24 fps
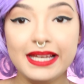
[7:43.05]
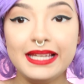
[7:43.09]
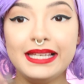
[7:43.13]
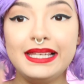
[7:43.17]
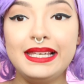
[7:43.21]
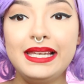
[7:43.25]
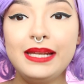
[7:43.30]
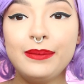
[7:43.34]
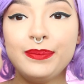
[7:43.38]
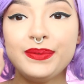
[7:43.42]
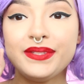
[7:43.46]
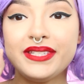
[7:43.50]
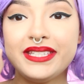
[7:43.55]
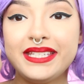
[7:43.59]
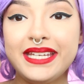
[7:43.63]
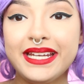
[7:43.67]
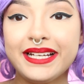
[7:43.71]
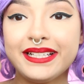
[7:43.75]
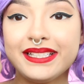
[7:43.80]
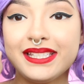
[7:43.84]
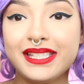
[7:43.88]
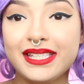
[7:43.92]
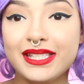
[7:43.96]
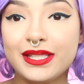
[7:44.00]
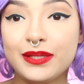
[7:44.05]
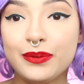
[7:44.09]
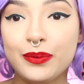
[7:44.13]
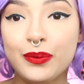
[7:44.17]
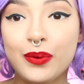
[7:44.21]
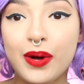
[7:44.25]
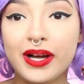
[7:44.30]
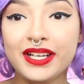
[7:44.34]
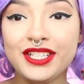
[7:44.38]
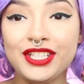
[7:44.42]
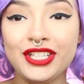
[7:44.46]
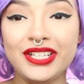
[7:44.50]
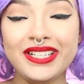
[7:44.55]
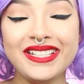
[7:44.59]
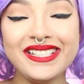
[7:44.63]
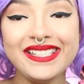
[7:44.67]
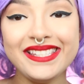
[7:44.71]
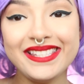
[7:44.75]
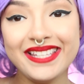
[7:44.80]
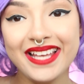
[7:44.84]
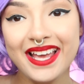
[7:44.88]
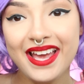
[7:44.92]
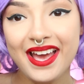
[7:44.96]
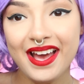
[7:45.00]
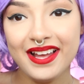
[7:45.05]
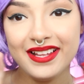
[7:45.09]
lipstick swatches